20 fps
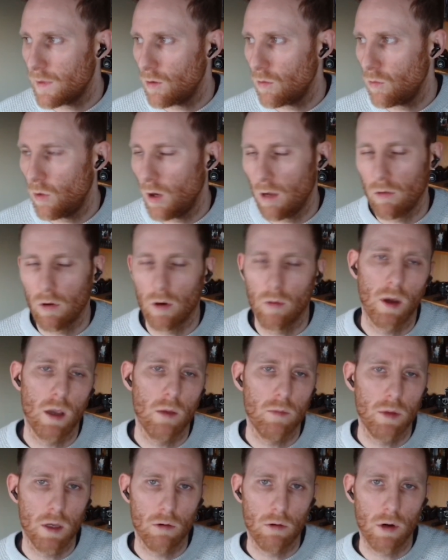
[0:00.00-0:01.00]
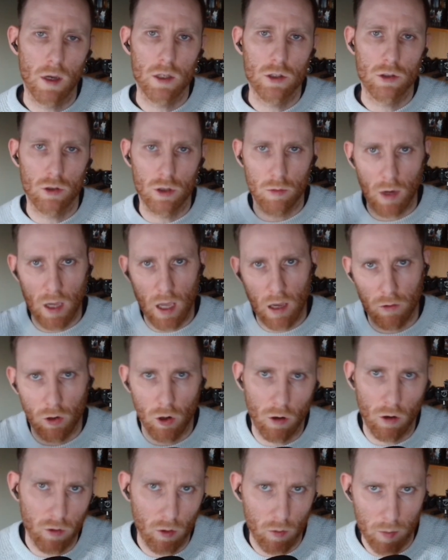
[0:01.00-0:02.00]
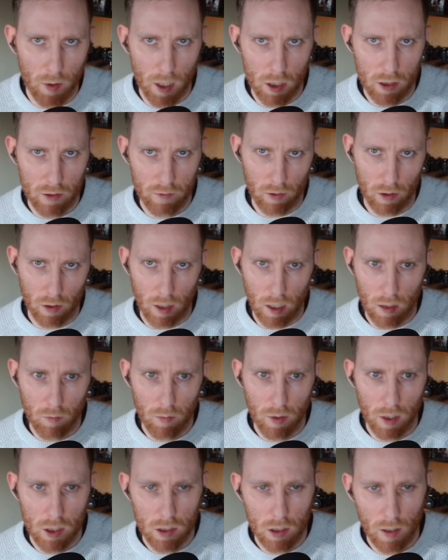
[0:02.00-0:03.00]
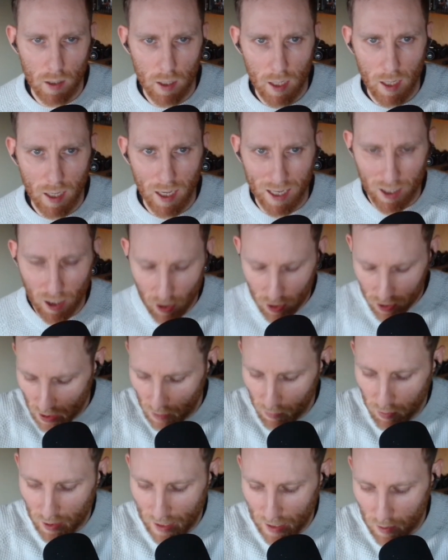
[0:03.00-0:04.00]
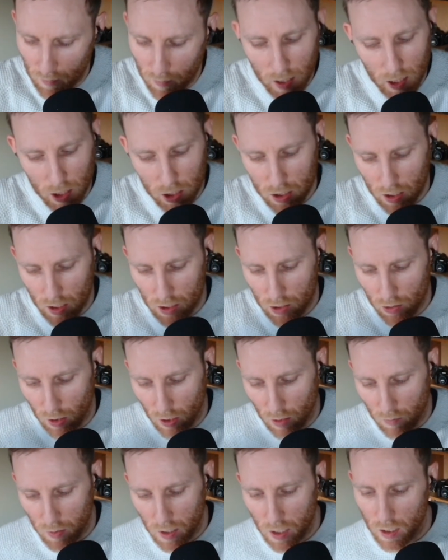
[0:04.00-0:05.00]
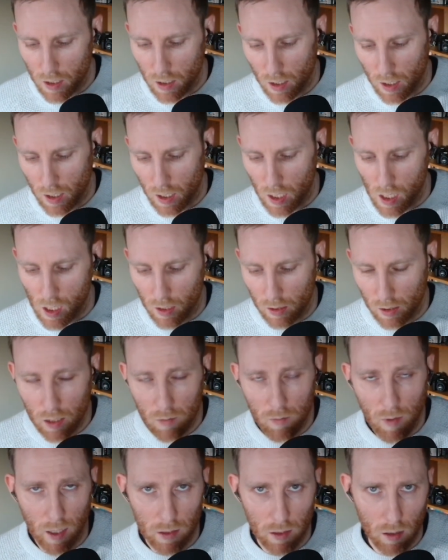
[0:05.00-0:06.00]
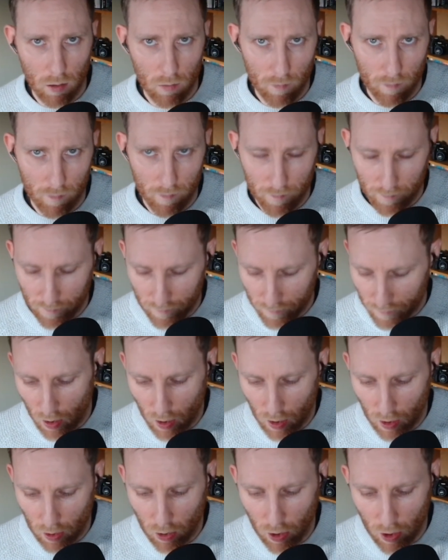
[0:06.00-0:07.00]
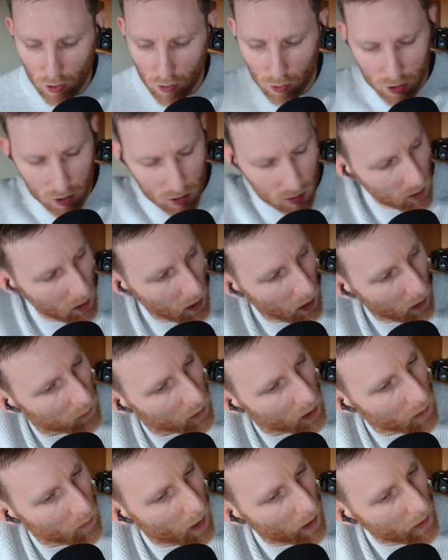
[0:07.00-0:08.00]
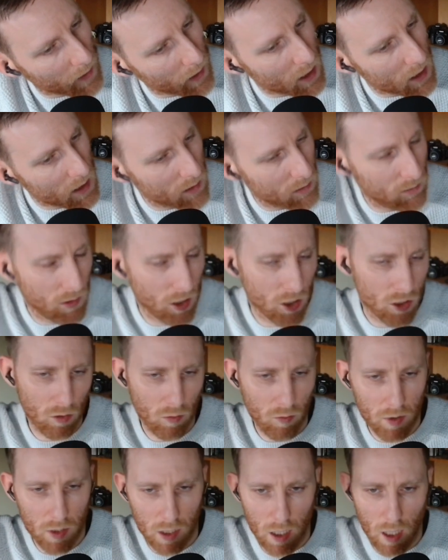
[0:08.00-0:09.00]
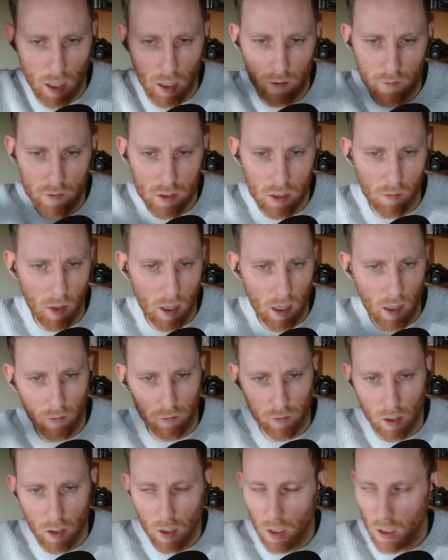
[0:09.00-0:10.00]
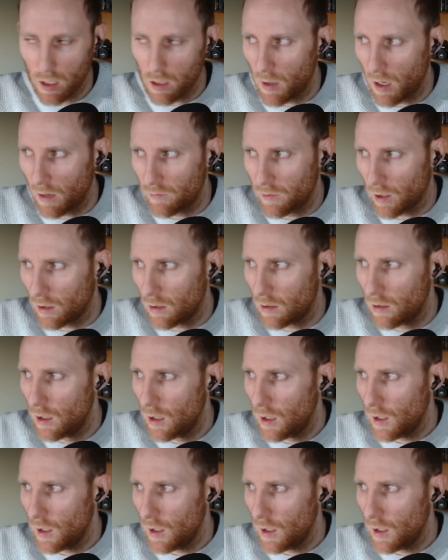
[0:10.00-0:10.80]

whatever it might be, right? So you might have an offer page for a landing page. Another type of landing page is going to be a lead magnet. A lot of coaches will have lead magnets, digital PDFs. They might have done